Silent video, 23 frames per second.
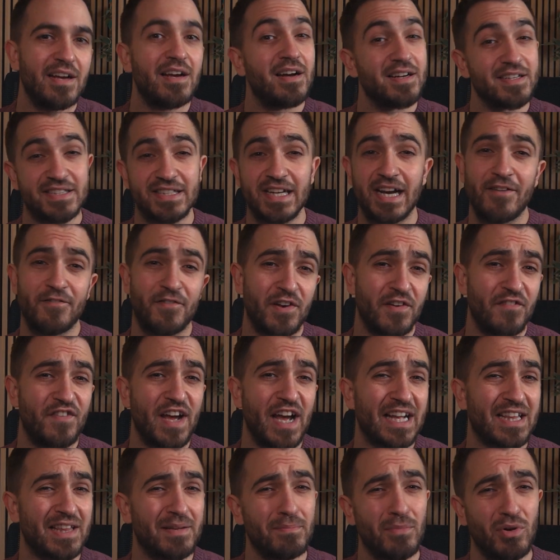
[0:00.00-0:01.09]
Aside from the
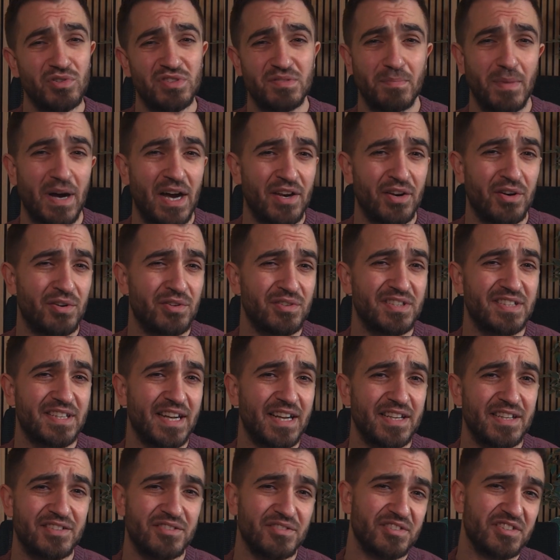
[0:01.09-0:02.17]
fact that most monitor
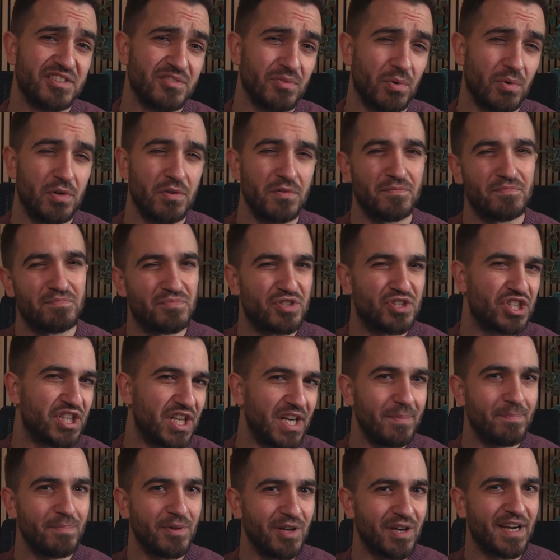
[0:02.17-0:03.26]
stands are sort of
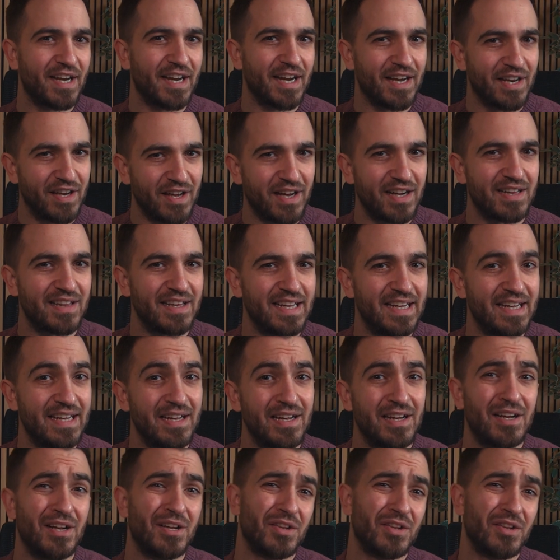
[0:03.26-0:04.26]
cheap looking and ugly,